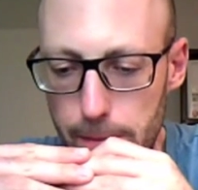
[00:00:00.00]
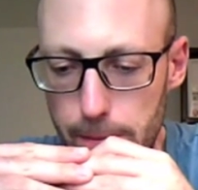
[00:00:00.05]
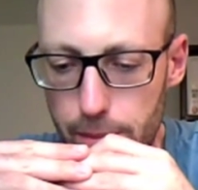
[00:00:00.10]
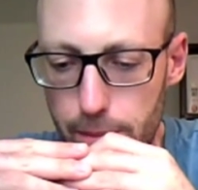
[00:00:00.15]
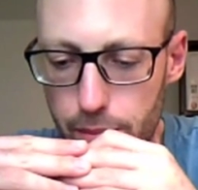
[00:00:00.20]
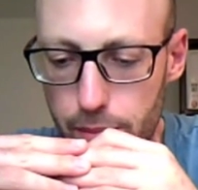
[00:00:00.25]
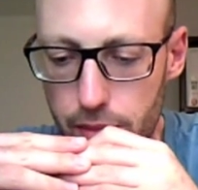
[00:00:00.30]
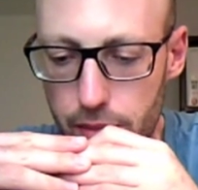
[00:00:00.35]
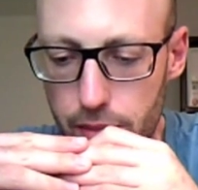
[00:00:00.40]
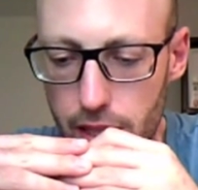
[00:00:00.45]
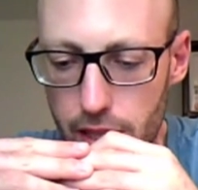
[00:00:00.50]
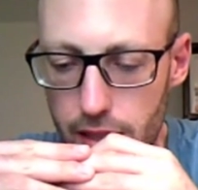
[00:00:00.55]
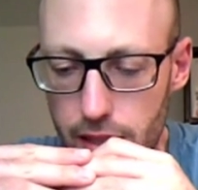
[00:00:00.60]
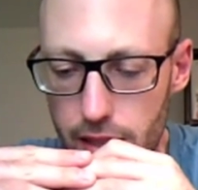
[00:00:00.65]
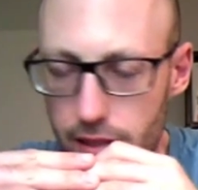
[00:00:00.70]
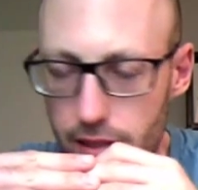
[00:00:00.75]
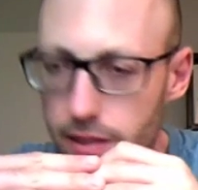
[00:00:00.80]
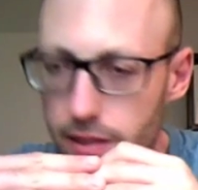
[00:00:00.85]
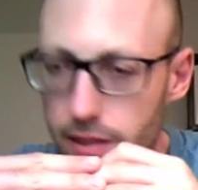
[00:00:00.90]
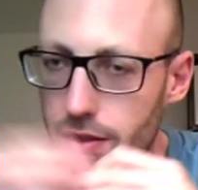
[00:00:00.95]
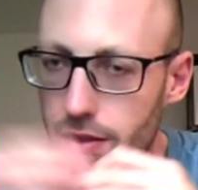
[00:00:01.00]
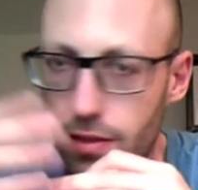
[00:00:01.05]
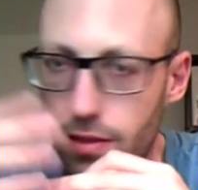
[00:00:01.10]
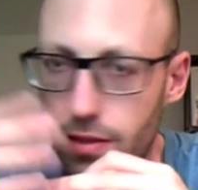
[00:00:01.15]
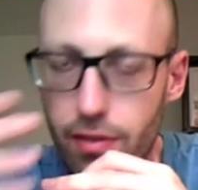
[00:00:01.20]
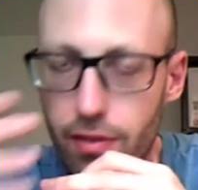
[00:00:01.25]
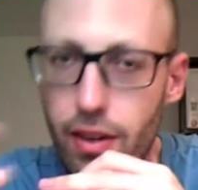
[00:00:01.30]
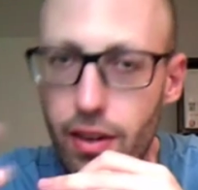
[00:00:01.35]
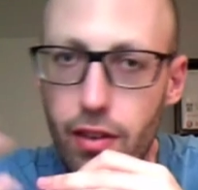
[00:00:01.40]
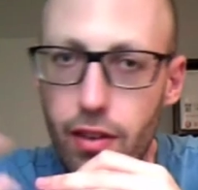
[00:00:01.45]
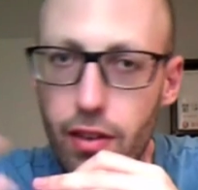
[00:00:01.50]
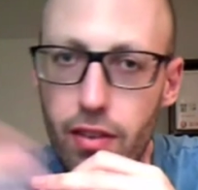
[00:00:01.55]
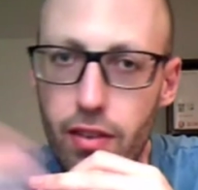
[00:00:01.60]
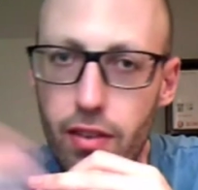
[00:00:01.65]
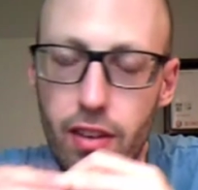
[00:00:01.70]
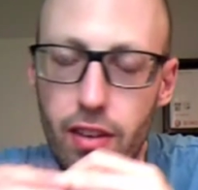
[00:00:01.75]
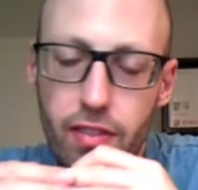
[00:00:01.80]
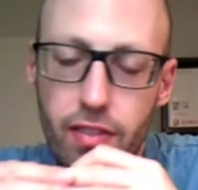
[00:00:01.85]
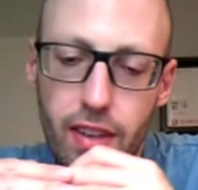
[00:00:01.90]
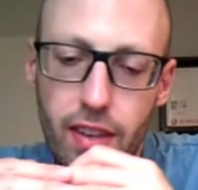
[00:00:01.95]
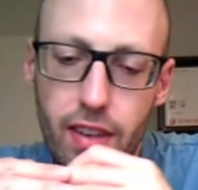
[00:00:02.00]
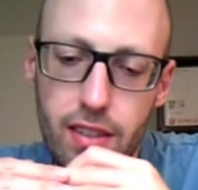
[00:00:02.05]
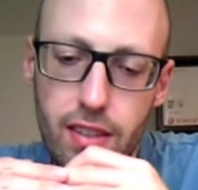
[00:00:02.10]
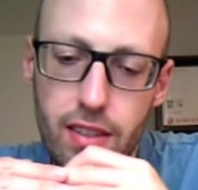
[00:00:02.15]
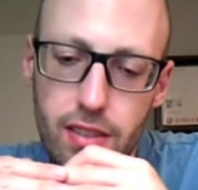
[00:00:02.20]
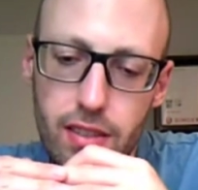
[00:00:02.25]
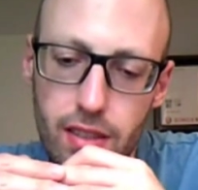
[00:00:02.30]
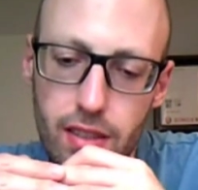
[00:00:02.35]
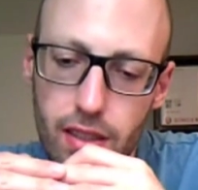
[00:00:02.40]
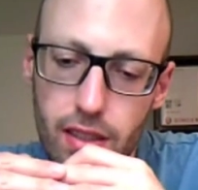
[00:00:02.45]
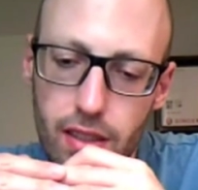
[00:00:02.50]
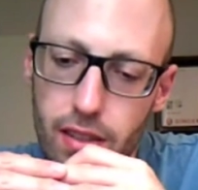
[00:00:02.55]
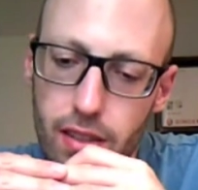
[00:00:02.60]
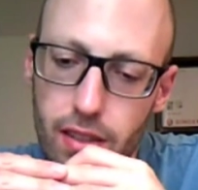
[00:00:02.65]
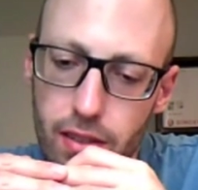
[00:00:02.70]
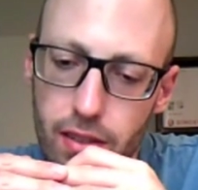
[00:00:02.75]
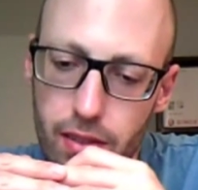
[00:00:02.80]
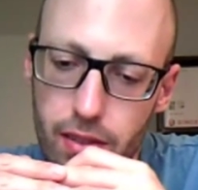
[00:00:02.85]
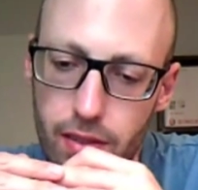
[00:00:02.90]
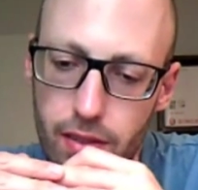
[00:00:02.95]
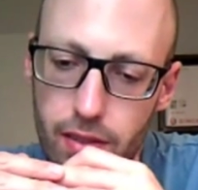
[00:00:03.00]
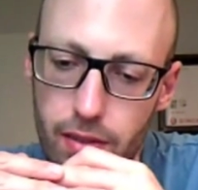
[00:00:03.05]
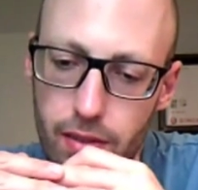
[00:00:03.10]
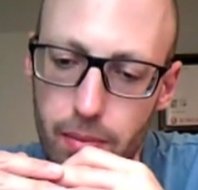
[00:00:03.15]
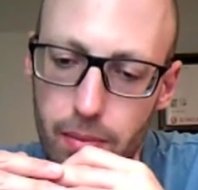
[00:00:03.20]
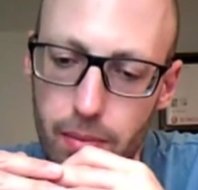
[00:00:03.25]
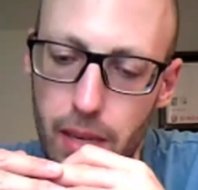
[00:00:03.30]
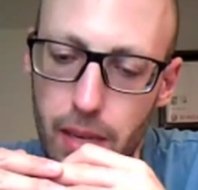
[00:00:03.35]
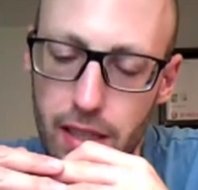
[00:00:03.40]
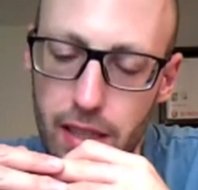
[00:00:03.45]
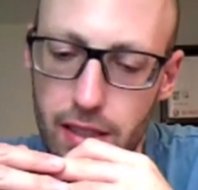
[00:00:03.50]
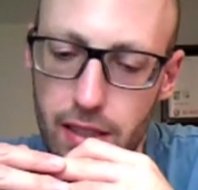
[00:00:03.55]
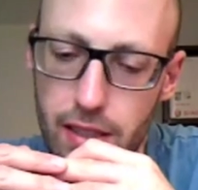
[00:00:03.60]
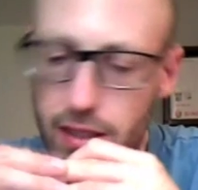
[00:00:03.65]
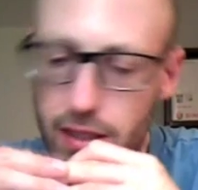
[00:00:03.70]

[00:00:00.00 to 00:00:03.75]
these very, very fast bodies.